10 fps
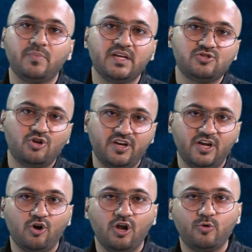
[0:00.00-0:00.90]
based on
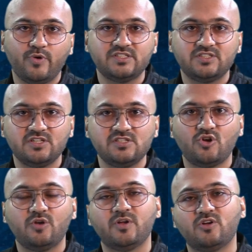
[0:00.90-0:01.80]
recall questions
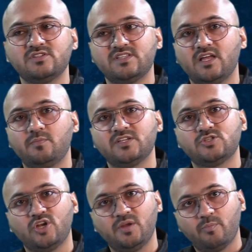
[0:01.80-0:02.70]
or because they are
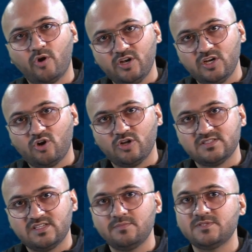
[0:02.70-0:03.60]
based on important
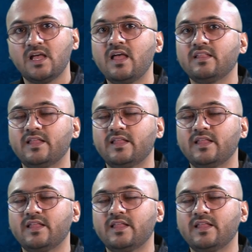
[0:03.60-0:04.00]
concepts